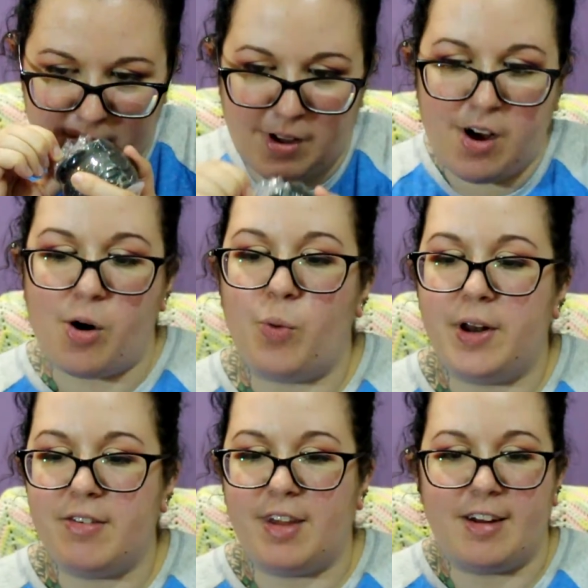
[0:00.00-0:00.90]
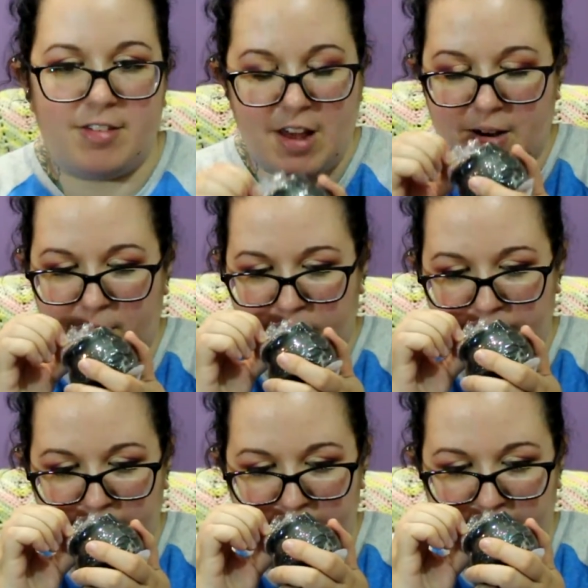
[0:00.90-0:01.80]
Ah, what is that scent?
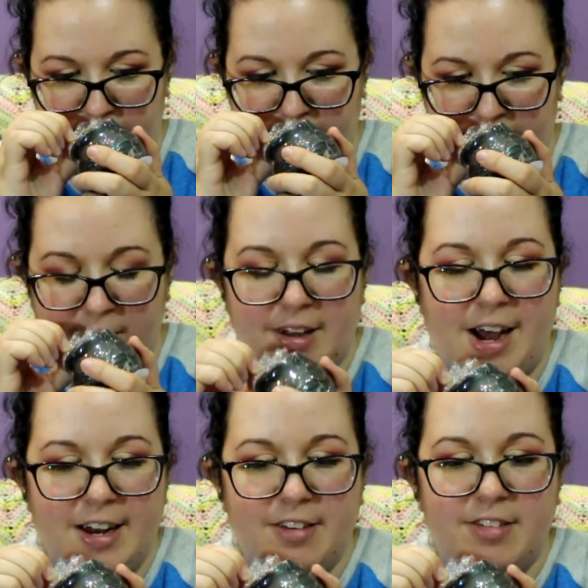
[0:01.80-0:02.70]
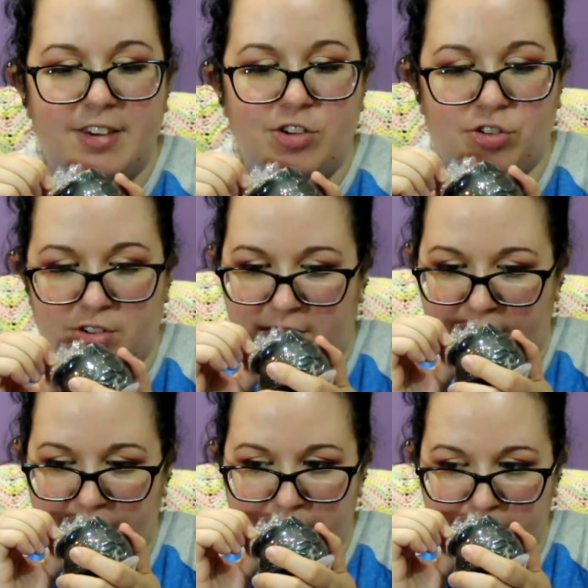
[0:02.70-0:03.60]
Kind of
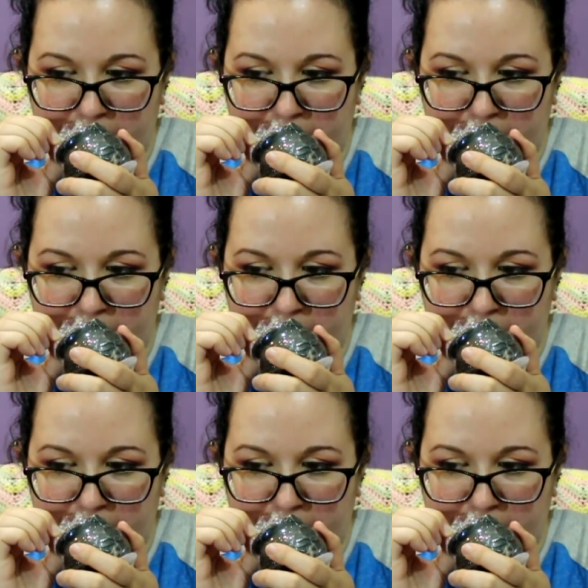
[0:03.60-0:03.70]
citrusy.